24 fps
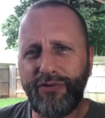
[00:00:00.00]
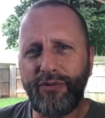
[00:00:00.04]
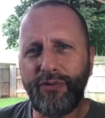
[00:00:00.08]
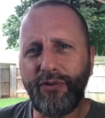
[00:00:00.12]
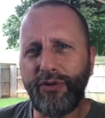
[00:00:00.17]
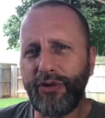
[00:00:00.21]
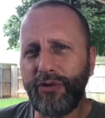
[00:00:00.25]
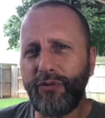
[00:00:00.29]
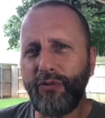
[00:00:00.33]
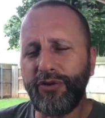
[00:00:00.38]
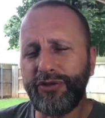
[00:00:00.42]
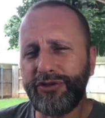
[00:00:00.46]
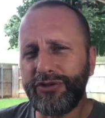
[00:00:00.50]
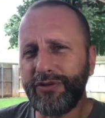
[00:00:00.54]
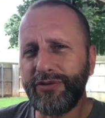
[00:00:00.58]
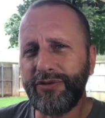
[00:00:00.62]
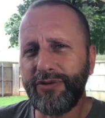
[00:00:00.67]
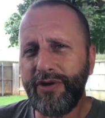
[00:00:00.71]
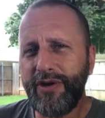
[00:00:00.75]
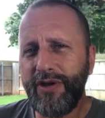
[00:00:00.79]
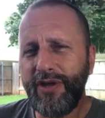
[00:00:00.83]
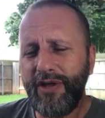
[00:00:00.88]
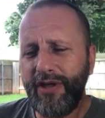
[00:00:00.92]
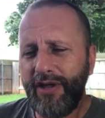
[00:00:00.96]
you really want your
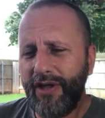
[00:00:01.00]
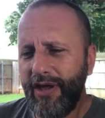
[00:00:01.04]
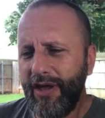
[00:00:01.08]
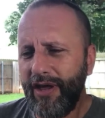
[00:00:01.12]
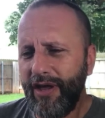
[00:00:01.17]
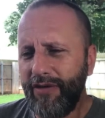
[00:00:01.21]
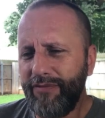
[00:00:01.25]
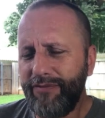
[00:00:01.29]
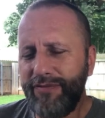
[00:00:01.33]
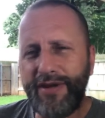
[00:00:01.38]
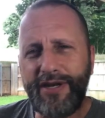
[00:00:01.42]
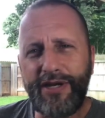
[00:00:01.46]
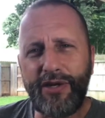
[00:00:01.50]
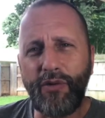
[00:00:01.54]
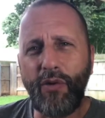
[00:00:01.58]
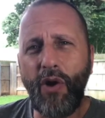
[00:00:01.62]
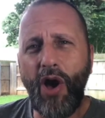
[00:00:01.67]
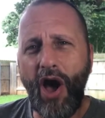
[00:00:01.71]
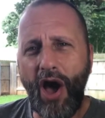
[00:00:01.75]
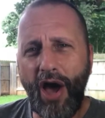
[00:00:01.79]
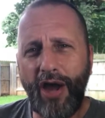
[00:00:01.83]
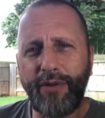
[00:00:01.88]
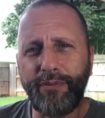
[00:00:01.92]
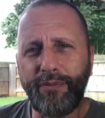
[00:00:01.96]
video
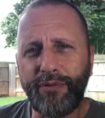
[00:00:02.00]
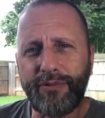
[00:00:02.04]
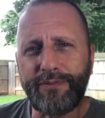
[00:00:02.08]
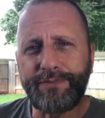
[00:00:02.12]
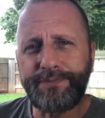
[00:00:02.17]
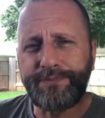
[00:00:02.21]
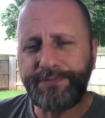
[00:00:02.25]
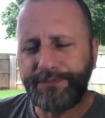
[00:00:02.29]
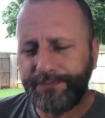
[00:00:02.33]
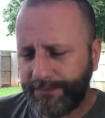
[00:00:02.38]
audible.